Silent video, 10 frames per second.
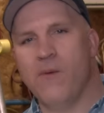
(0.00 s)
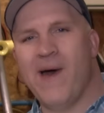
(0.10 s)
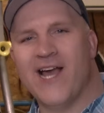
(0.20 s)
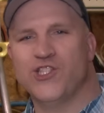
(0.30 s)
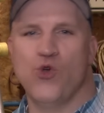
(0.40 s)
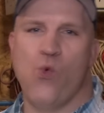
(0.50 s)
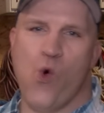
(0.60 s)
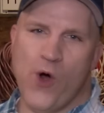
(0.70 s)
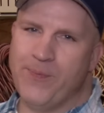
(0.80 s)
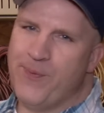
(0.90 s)
Welcome back to
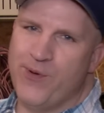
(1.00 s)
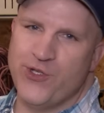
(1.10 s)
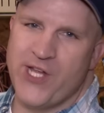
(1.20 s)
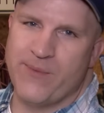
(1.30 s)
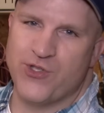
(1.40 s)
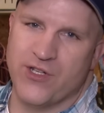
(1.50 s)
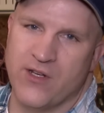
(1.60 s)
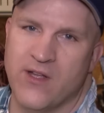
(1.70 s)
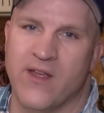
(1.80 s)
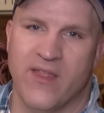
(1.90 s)
Warped Perception.
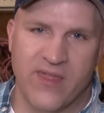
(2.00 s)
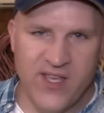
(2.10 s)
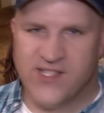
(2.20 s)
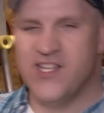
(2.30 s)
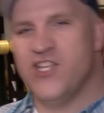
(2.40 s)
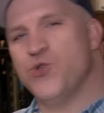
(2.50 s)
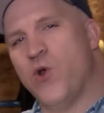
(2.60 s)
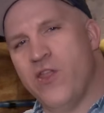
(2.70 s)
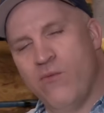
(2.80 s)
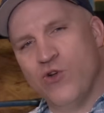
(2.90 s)
This is
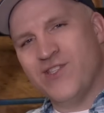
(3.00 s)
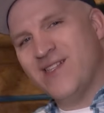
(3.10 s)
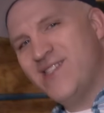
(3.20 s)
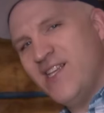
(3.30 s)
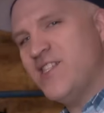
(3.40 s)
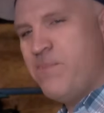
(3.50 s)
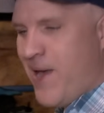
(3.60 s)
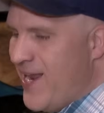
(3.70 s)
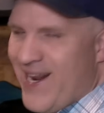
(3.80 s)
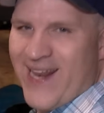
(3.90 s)
one of the most
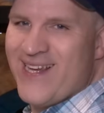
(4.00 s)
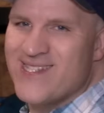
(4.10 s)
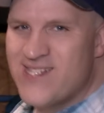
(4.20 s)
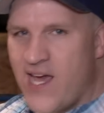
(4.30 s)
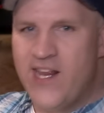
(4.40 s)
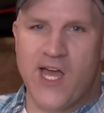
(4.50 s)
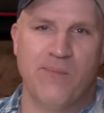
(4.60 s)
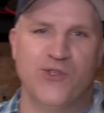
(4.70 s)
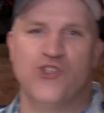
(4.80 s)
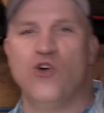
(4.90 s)
anticipated and exciting
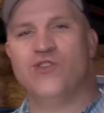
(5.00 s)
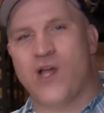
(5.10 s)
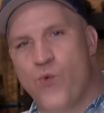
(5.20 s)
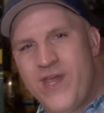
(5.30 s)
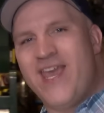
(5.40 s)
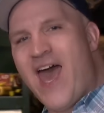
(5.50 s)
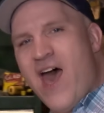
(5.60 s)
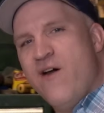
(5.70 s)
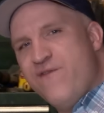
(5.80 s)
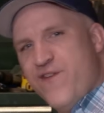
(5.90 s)
episodes that we
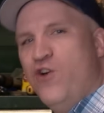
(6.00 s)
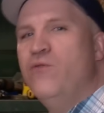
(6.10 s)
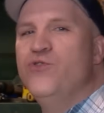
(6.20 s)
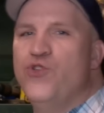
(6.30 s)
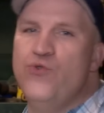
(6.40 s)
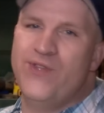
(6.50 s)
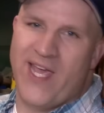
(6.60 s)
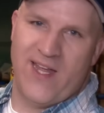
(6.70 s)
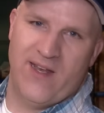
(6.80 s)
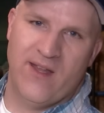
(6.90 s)
have filmed to
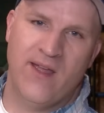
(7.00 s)
date.